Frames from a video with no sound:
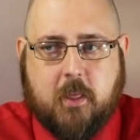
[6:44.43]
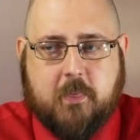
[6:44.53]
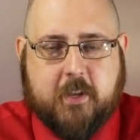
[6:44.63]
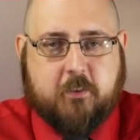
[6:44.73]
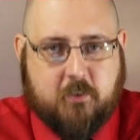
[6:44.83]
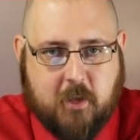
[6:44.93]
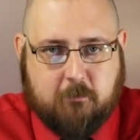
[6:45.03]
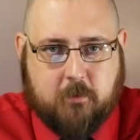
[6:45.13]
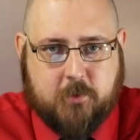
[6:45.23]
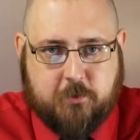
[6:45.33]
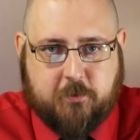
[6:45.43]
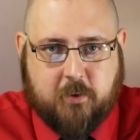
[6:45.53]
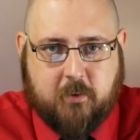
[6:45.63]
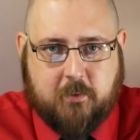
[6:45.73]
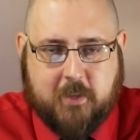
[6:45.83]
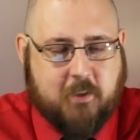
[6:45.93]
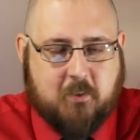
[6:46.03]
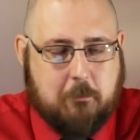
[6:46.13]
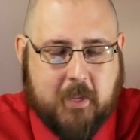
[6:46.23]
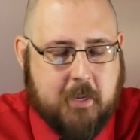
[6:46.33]
then it's not revolutionary. That
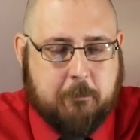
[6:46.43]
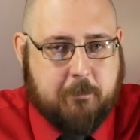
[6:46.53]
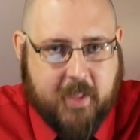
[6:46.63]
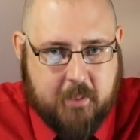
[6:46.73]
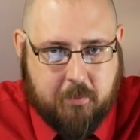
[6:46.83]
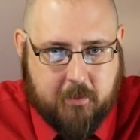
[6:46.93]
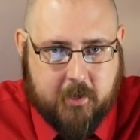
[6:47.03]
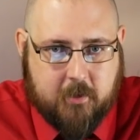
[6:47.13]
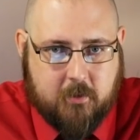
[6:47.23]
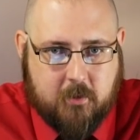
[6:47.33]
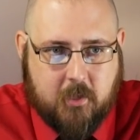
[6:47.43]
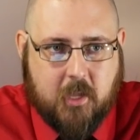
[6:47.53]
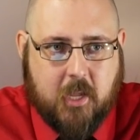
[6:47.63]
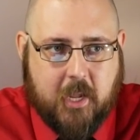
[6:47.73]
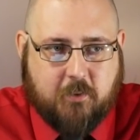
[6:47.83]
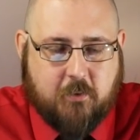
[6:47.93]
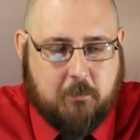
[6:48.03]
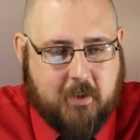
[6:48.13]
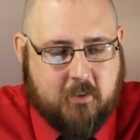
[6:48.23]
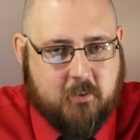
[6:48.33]
doesn't make it a bad thing. It just
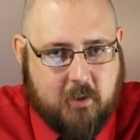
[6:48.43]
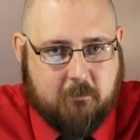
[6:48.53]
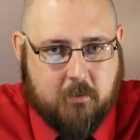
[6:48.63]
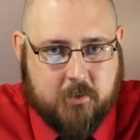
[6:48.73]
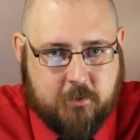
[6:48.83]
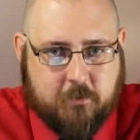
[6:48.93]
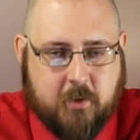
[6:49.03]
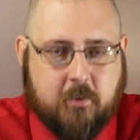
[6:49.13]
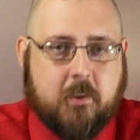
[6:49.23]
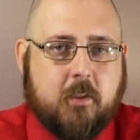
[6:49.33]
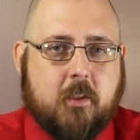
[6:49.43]
means it's not revolutionary.